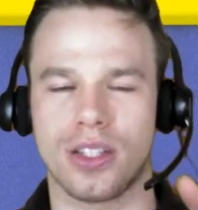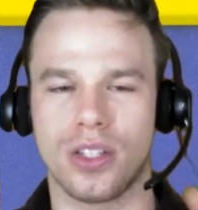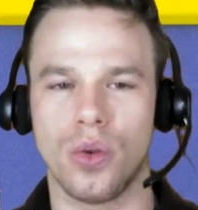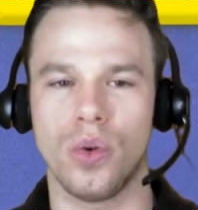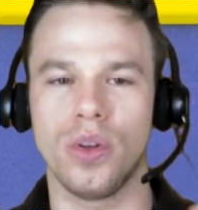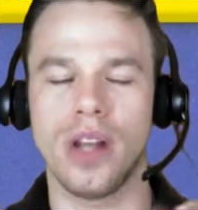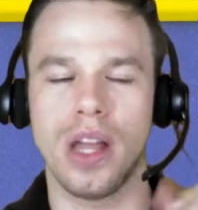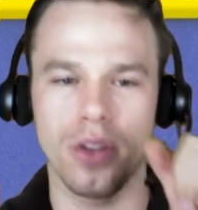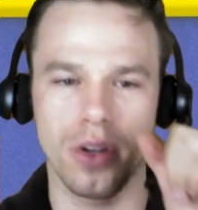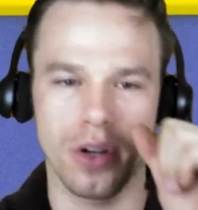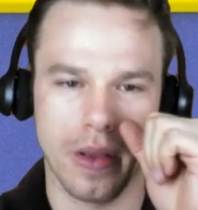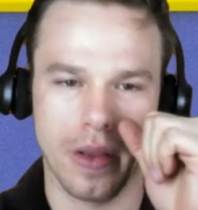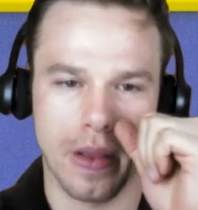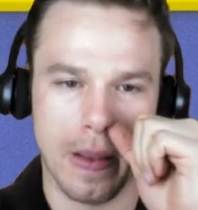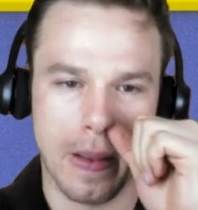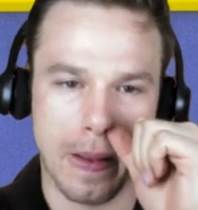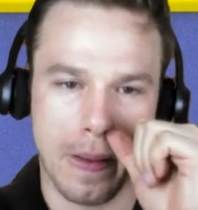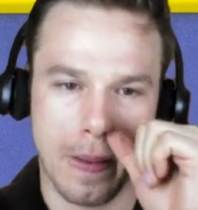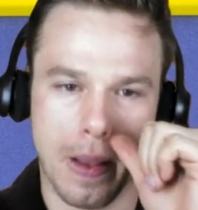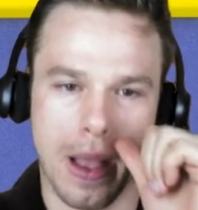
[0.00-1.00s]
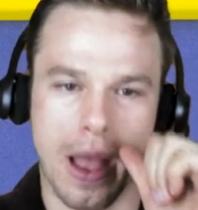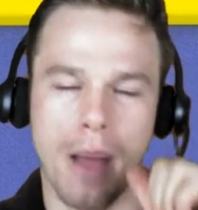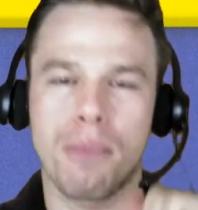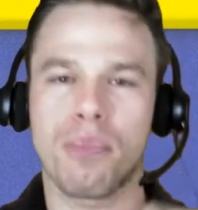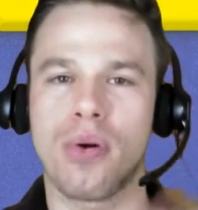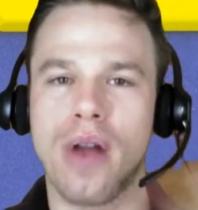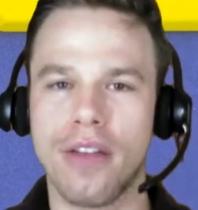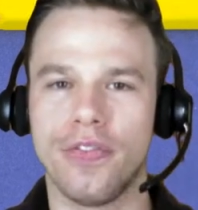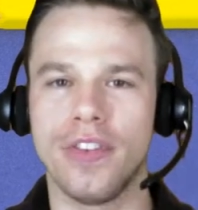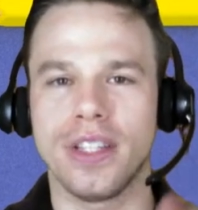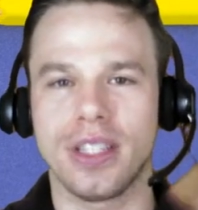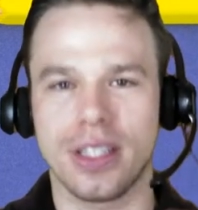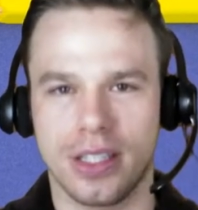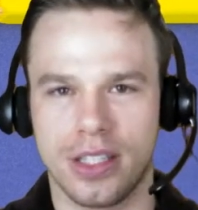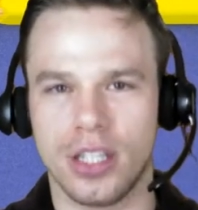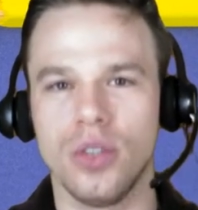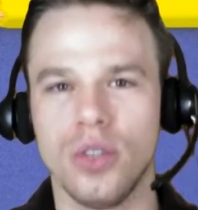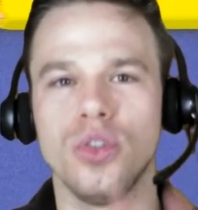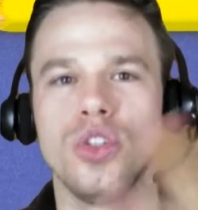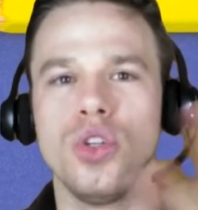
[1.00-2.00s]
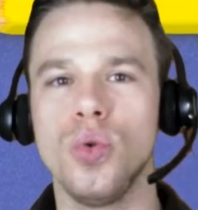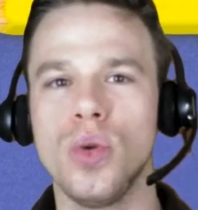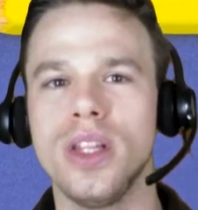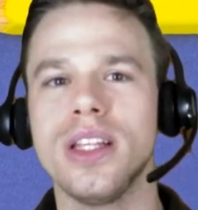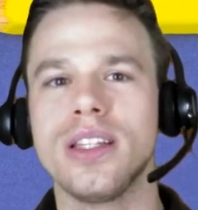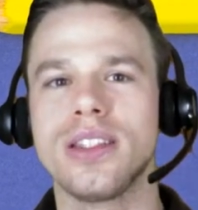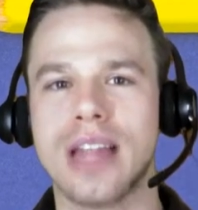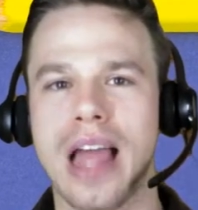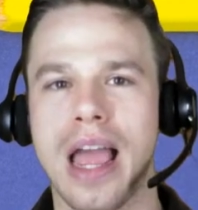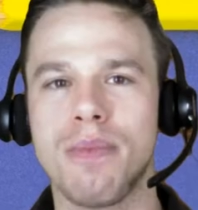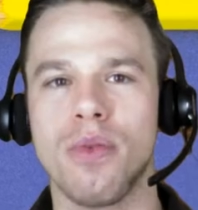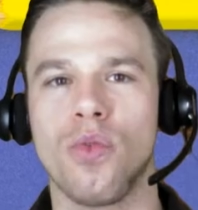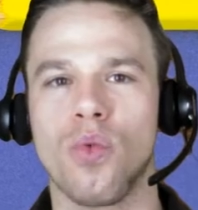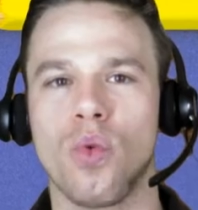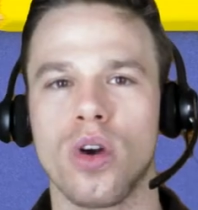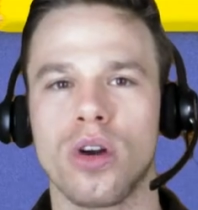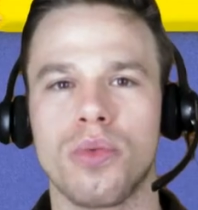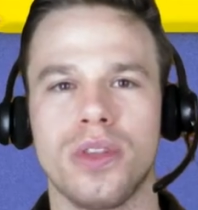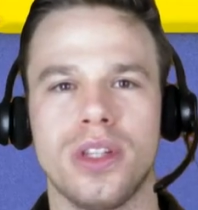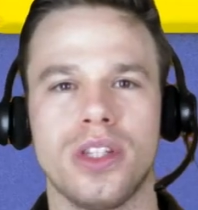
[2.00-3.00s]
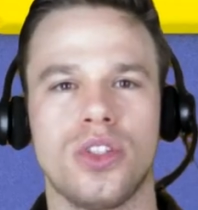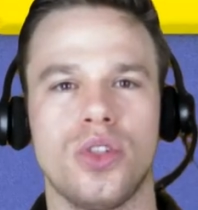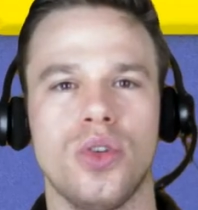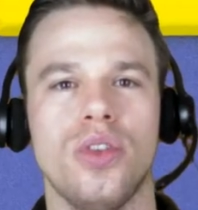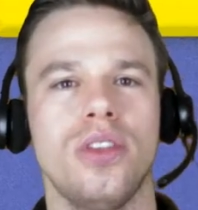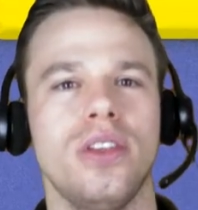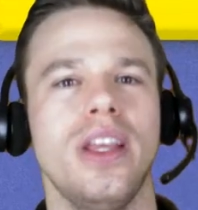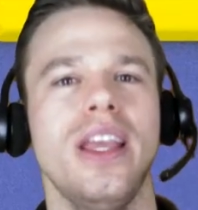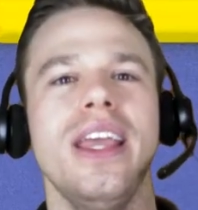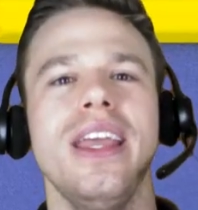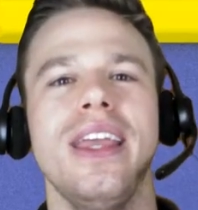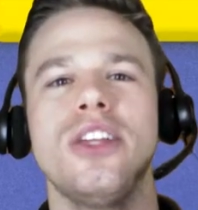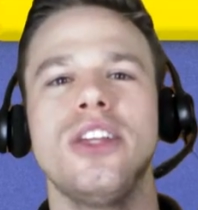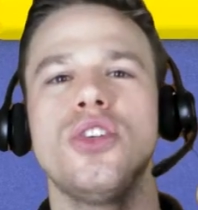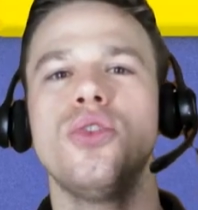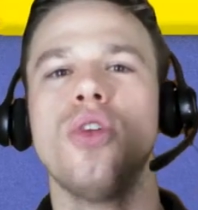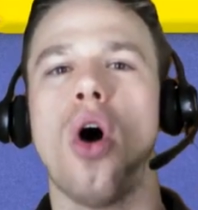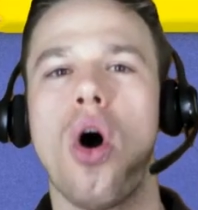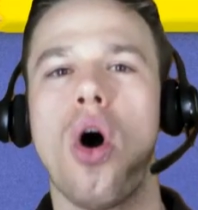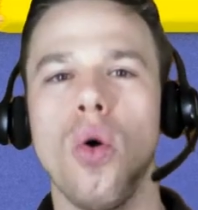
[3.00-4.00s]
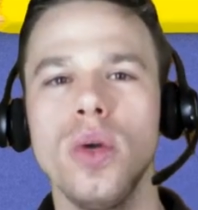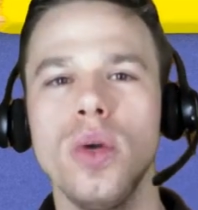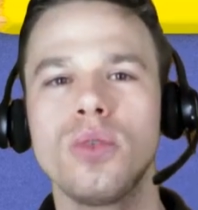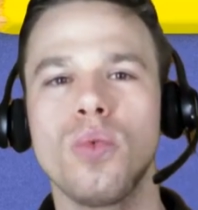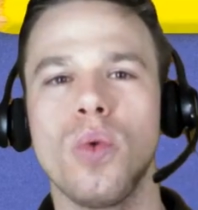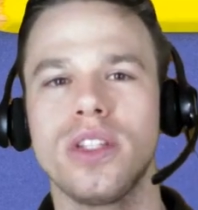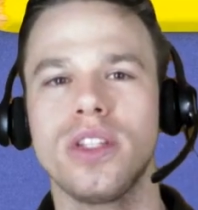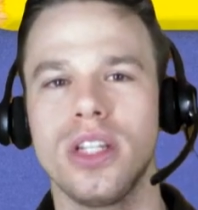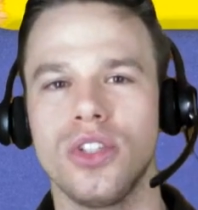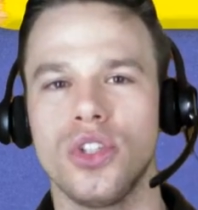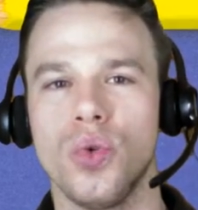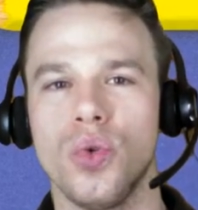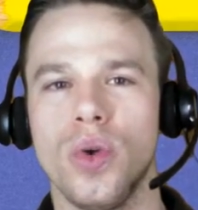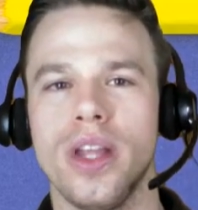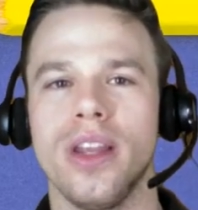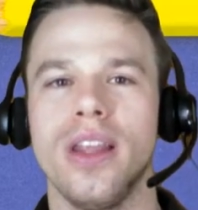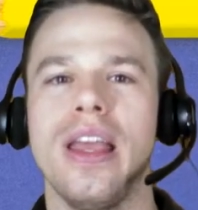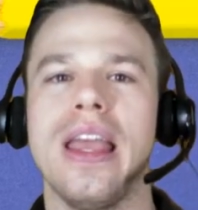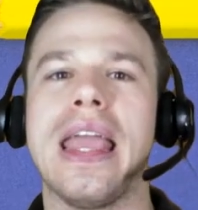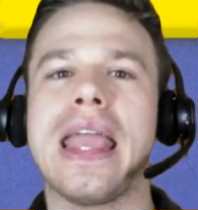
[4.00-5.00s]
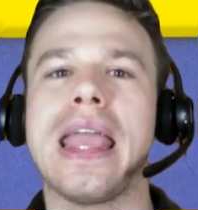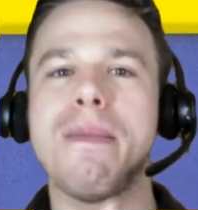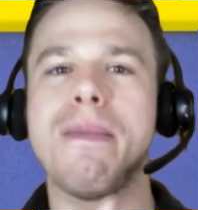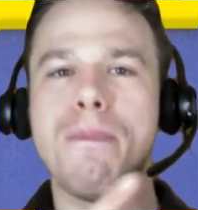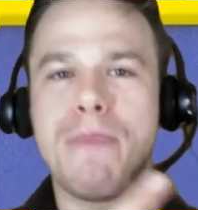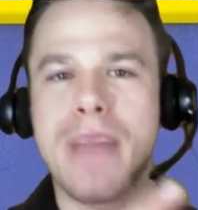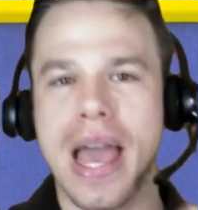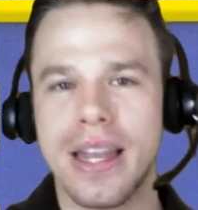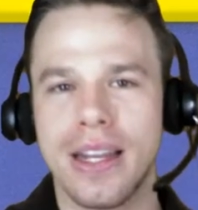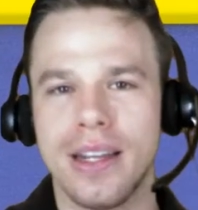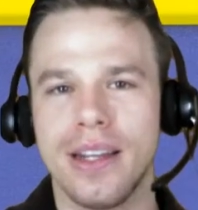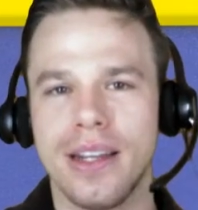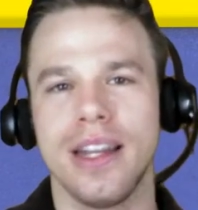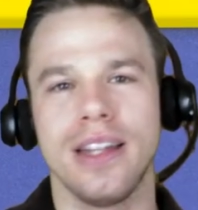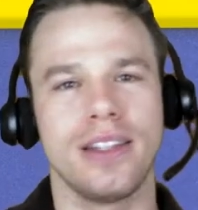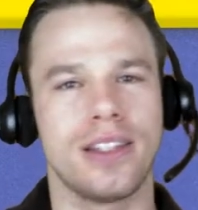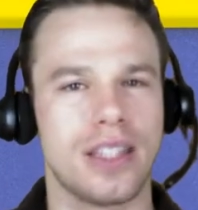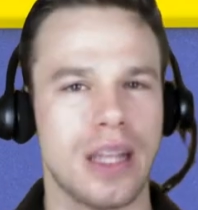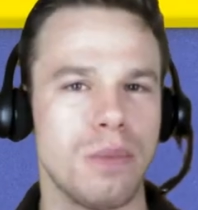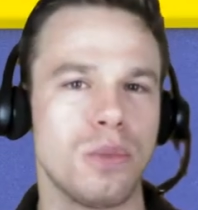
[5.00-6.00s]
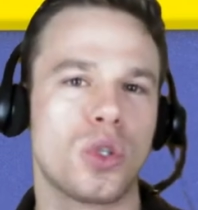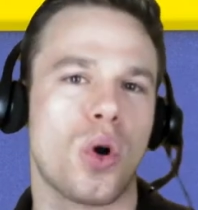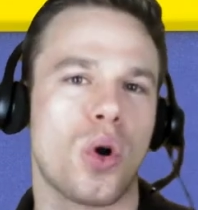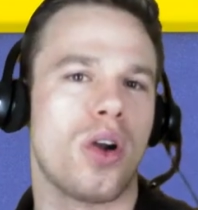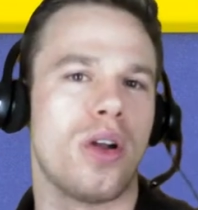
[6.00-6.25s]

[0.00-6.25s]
So another preface to doing this type of work with a student is you'd always want to do it embedded in some